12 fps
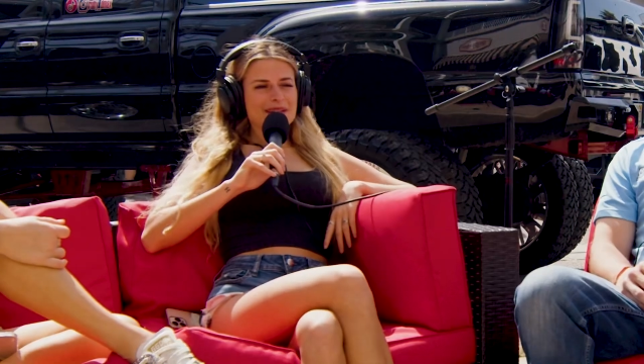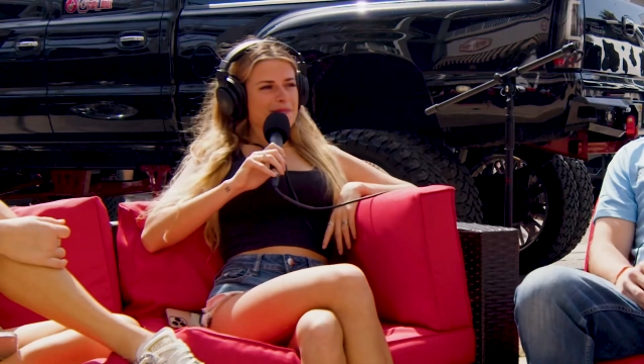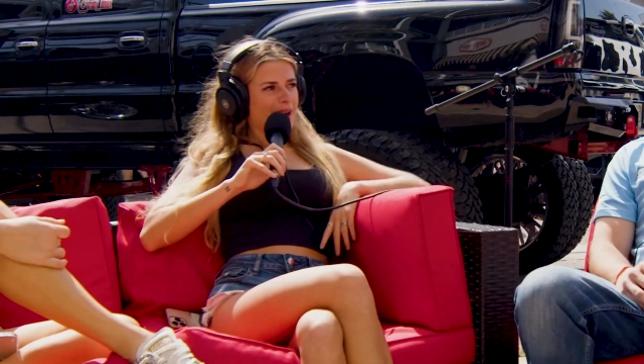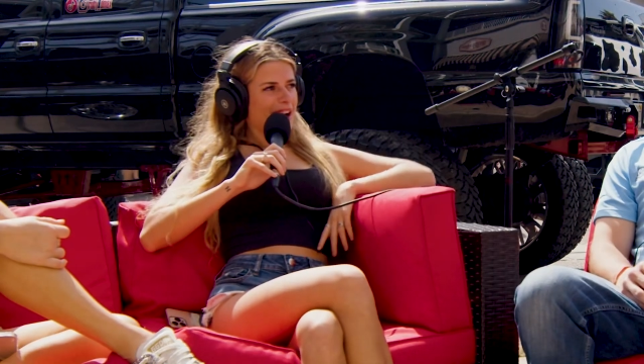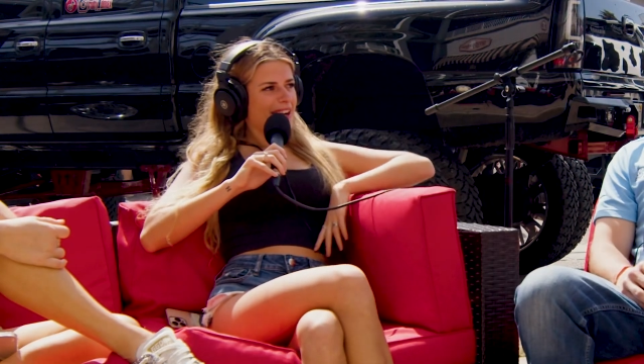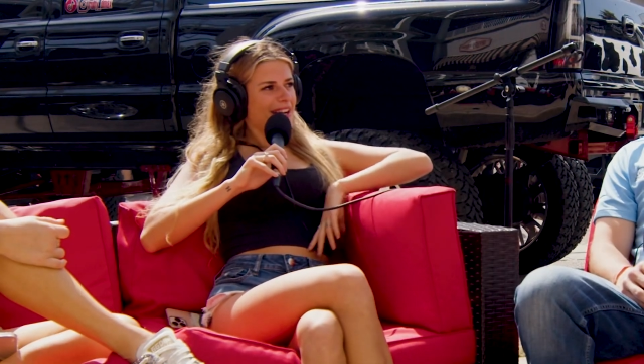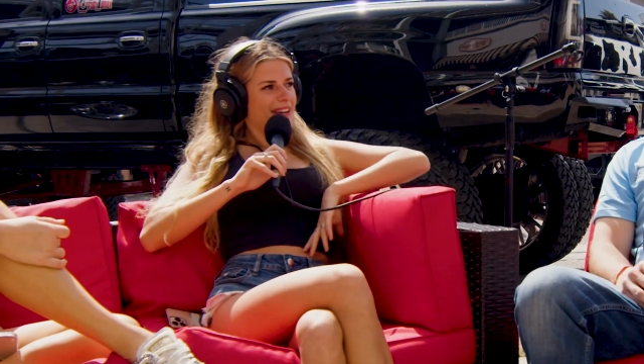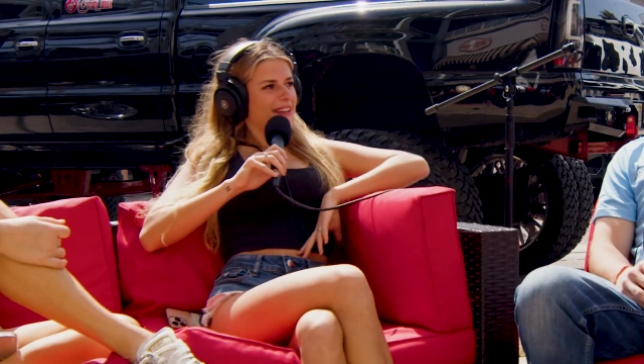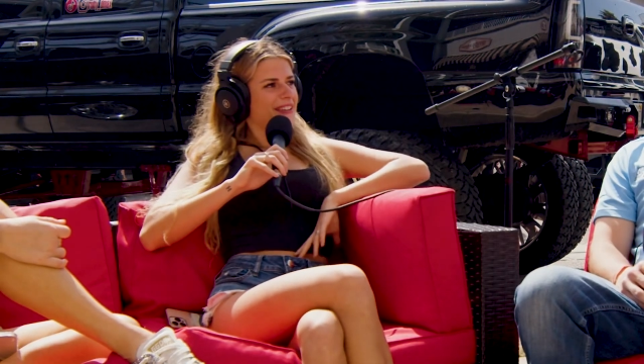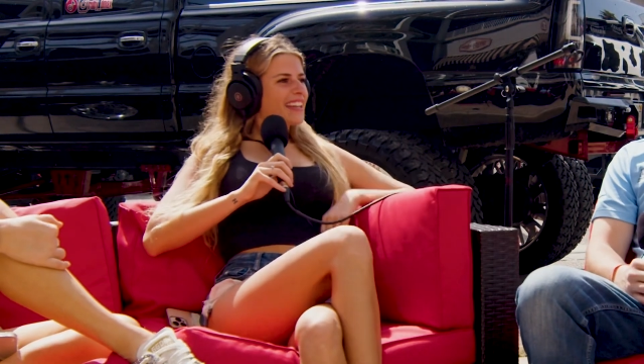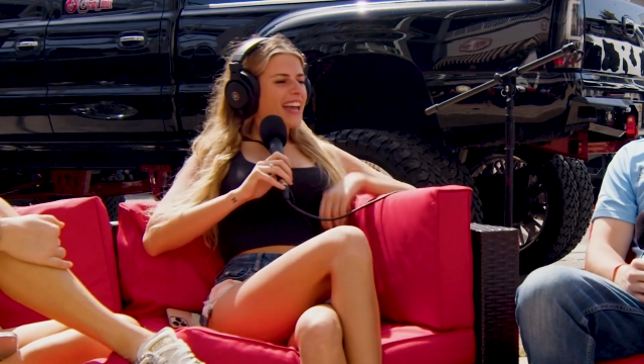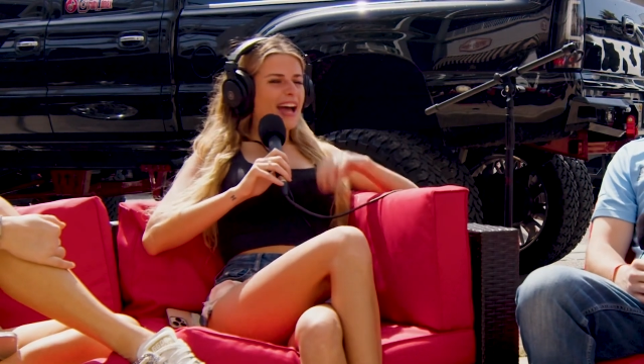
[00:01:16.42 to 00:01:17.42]
bio
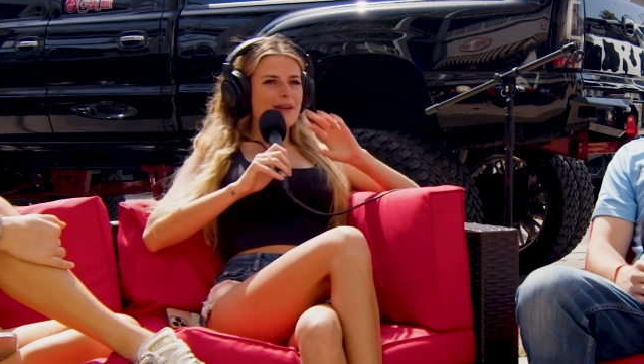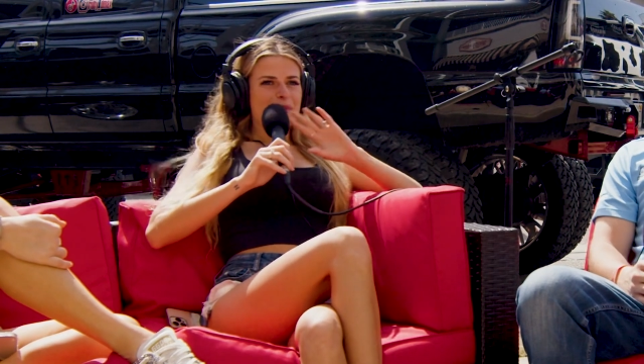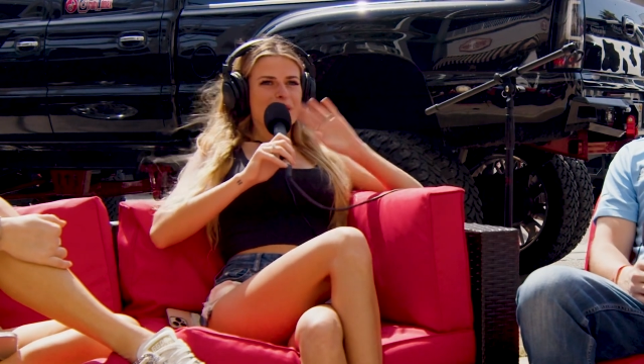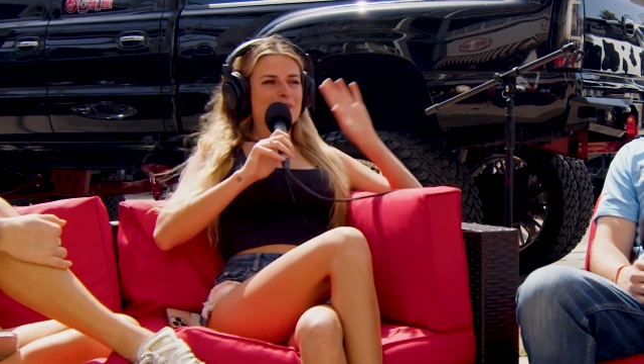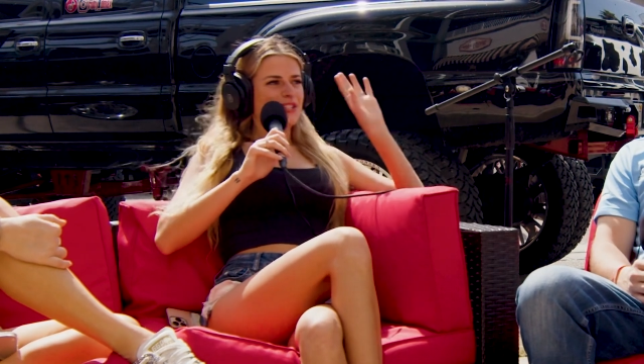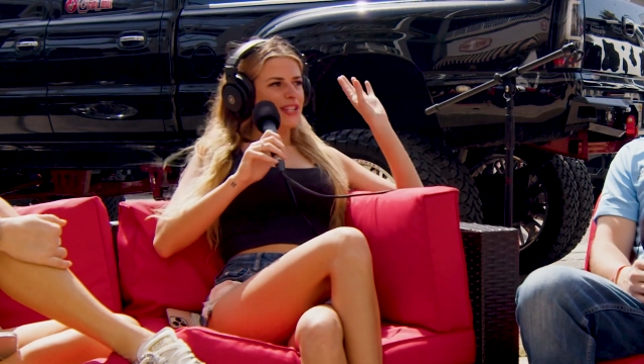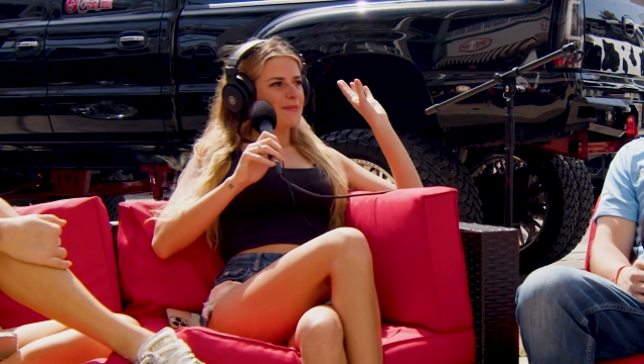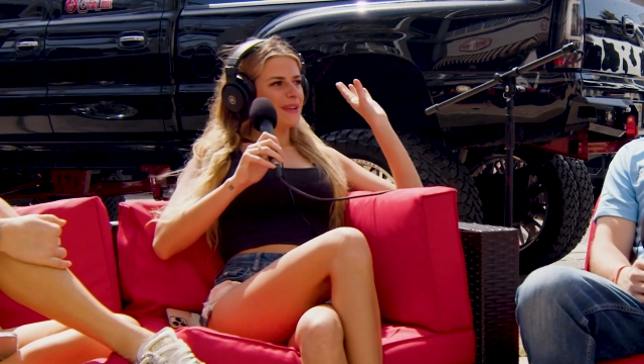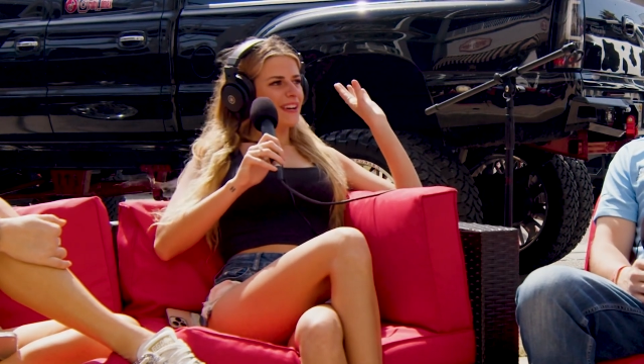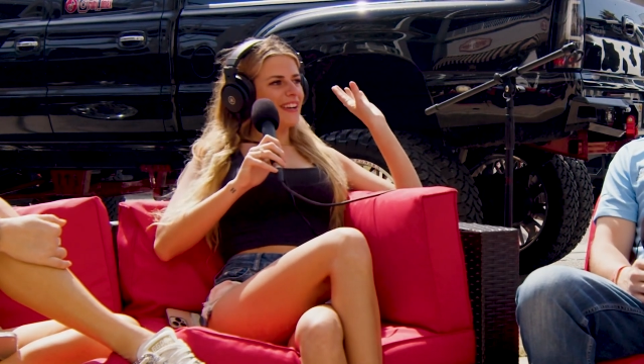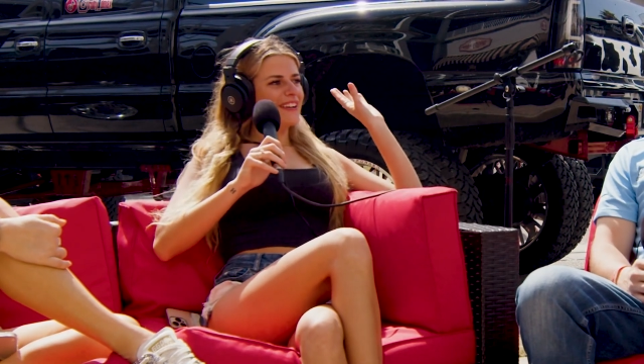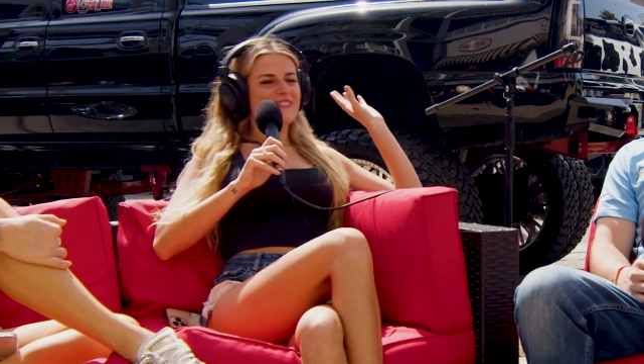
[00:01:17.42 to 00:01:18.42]
at Barbie Jeep
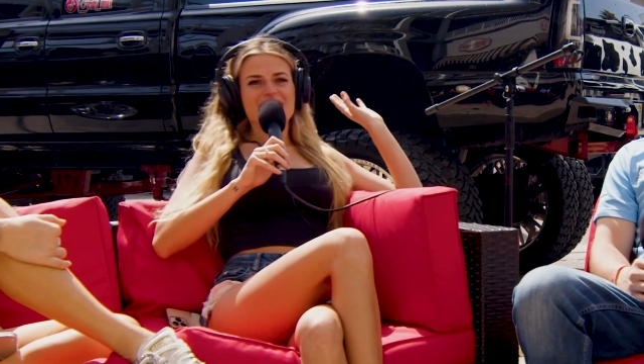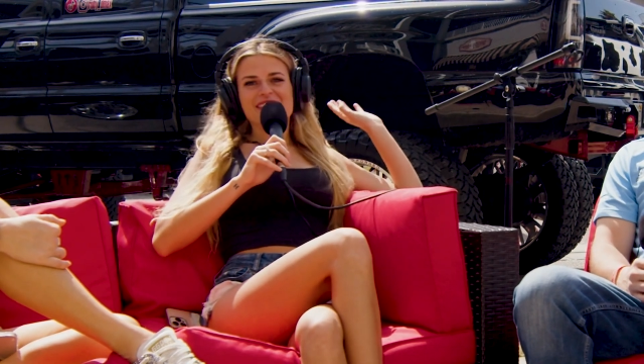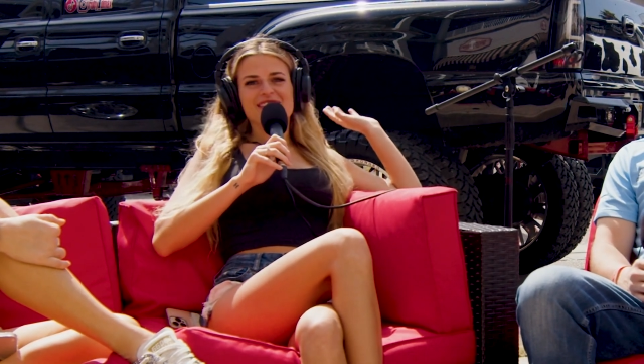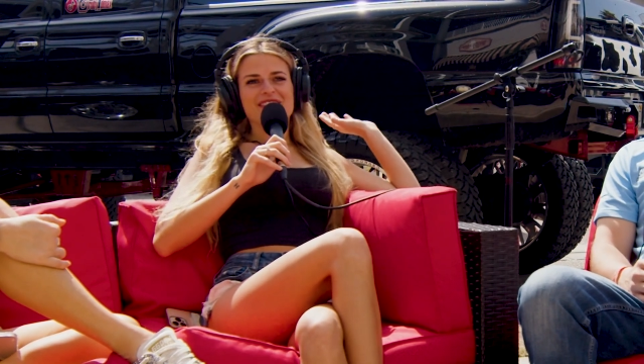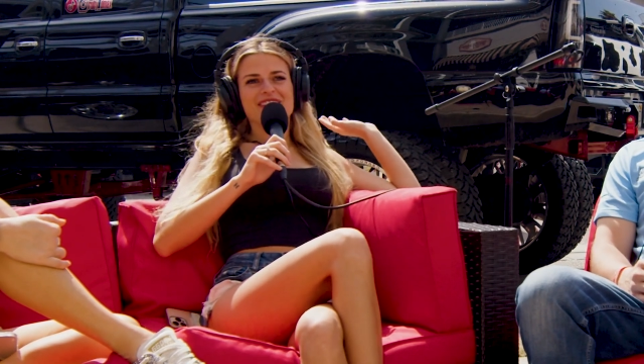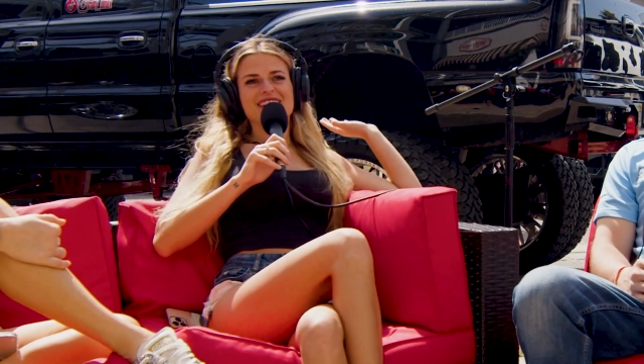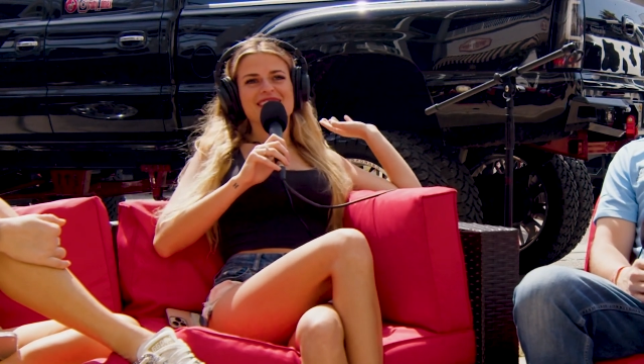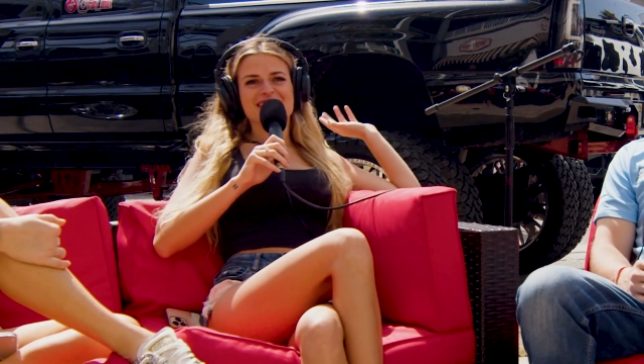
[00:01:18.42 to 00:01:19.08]
Girl if anyone wants to